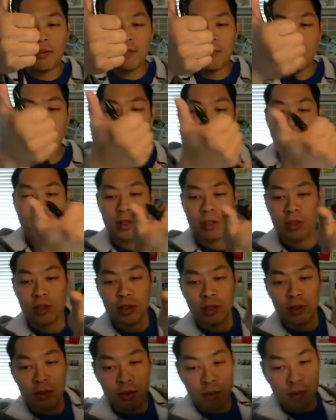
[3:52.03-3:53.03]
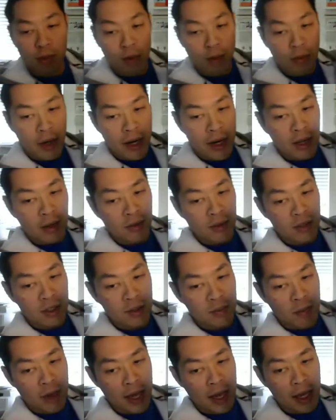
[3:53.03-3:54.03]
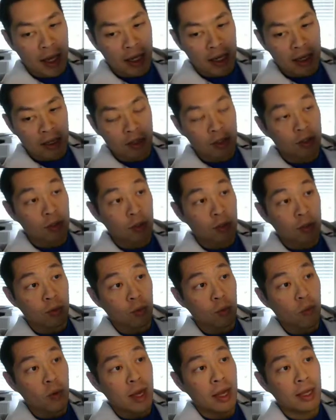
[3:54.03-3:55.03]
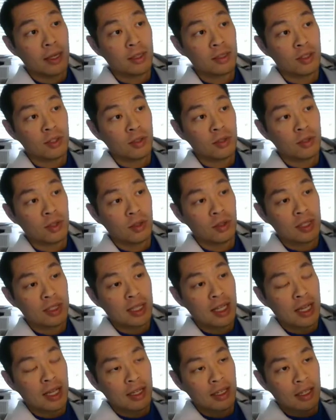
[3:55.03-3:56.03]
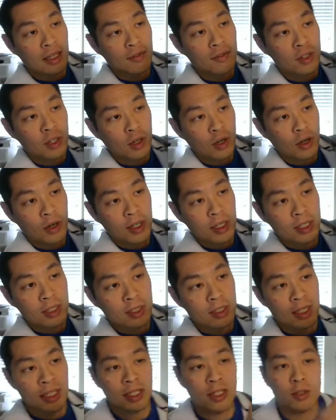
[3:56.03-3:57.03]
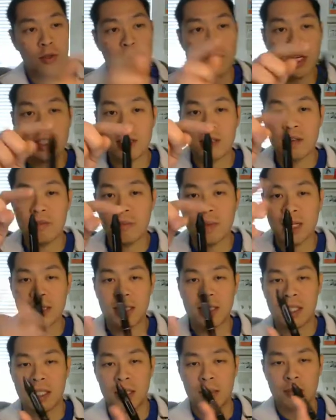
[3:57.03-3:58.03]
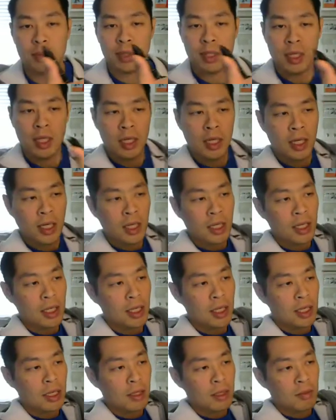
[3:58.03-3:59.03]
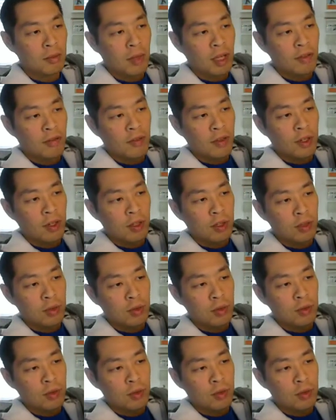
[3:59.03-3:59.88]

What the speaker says: fingers loop around this pen in a certain way. So you'll notice that if the current is in the direction of my tip, my fingers